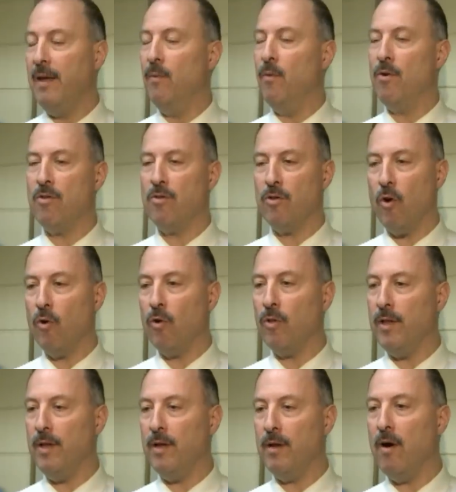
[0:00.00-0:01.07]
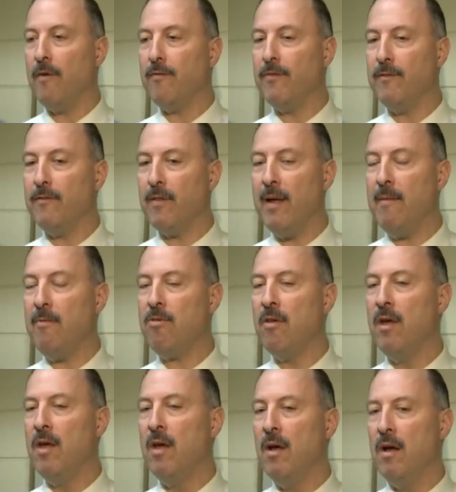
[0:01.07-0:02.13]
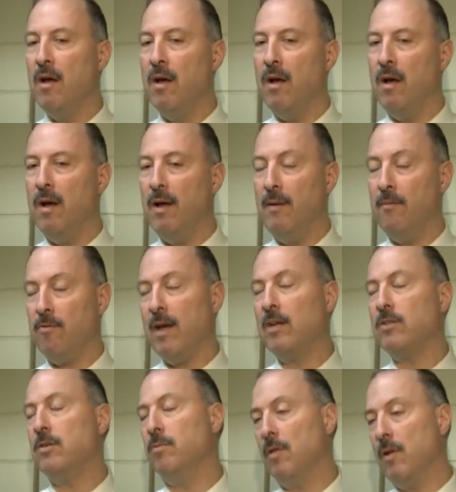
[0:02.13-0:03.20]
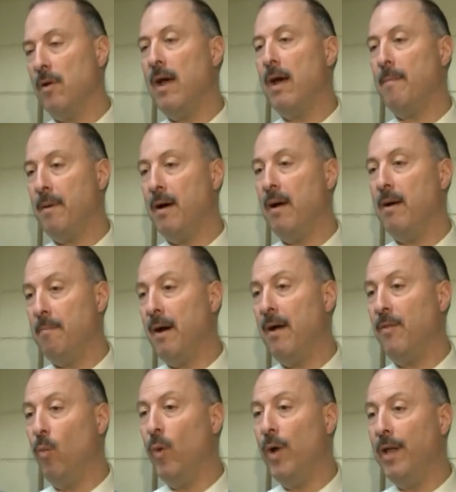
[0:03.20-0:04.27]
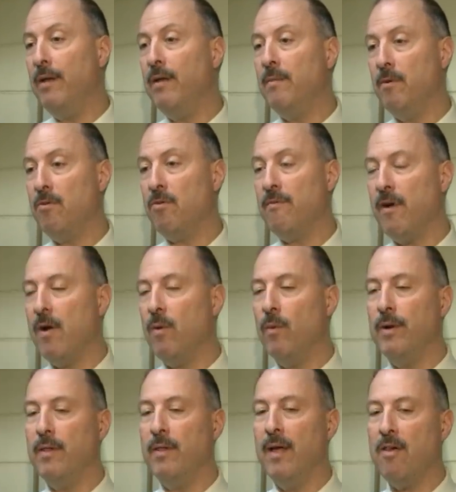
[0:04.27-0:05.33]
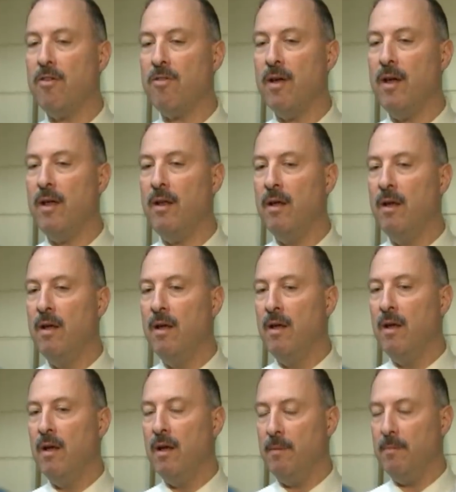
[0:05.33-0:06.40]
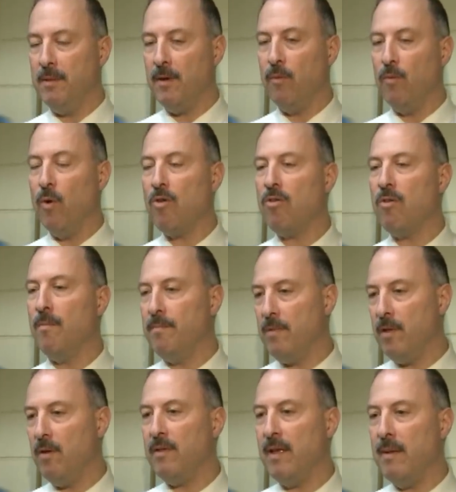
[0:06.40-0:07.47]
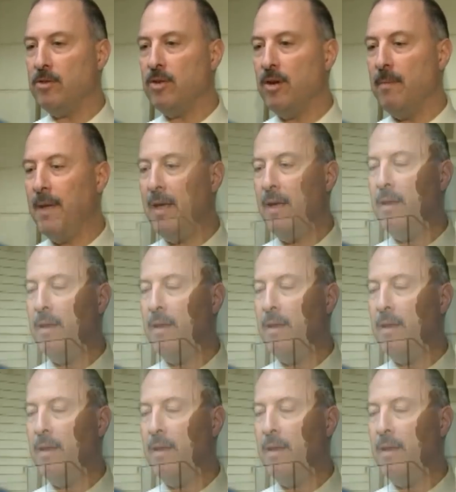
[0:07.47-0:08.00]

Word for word: It wasn't totally engulfed in flames. Uh, it was actually blown out by, by the wind. It was very windy last night, uh, but there was some you know, damage to the